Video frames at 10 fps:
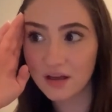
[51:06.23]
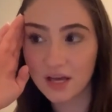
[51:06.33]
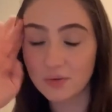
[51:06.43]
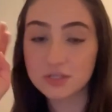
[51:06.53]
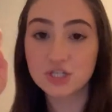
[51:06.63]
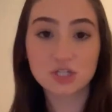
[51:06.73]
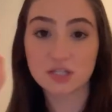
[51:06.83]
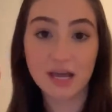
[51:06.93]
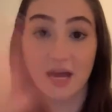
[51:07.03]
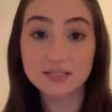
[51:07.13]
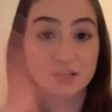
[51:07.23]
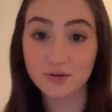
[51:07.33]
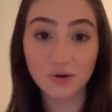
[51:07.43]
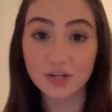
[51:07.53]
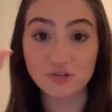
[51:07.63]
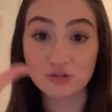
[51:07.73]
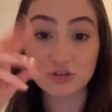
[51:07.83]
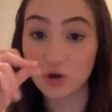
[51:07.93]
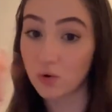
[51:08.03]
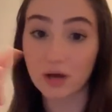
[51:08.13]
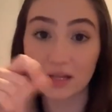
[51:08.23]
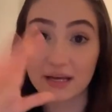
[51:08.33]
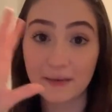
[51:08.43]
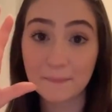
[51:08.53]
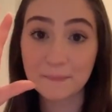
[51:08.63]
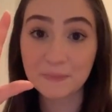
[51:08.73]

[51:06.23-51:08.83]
It was, 0 to 100 so quickly.